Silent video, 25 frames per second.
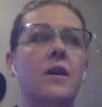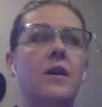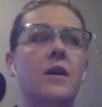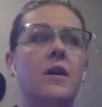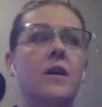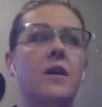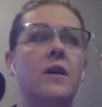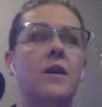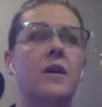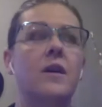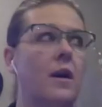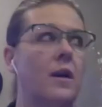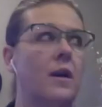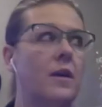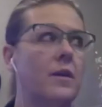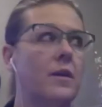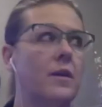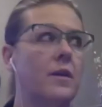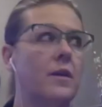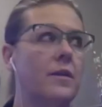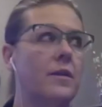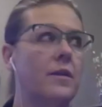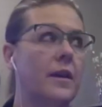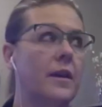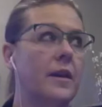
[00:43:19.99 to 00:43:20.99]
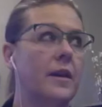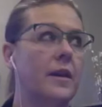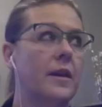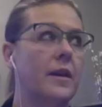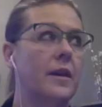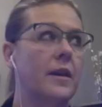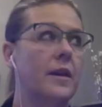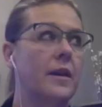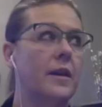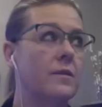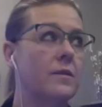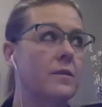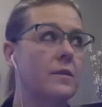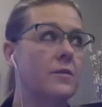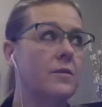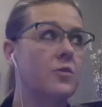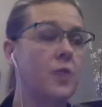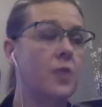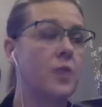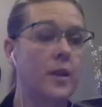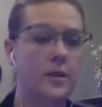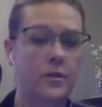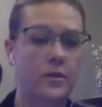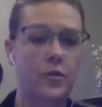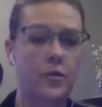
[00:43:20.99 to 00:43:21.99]
that has
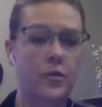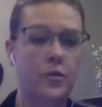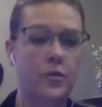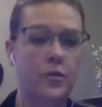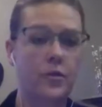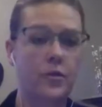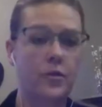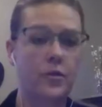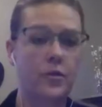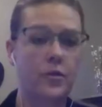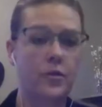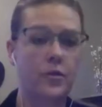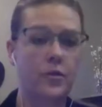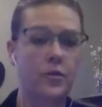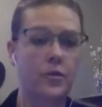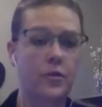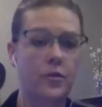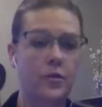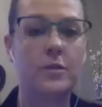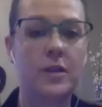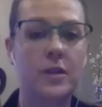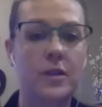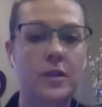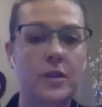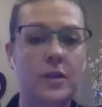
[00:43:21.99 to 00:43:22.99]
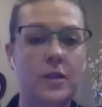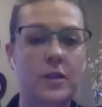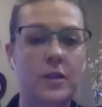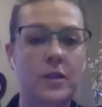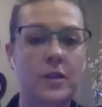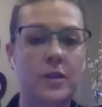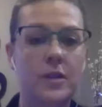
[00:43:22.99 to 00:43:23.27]
transformed in my own teaching is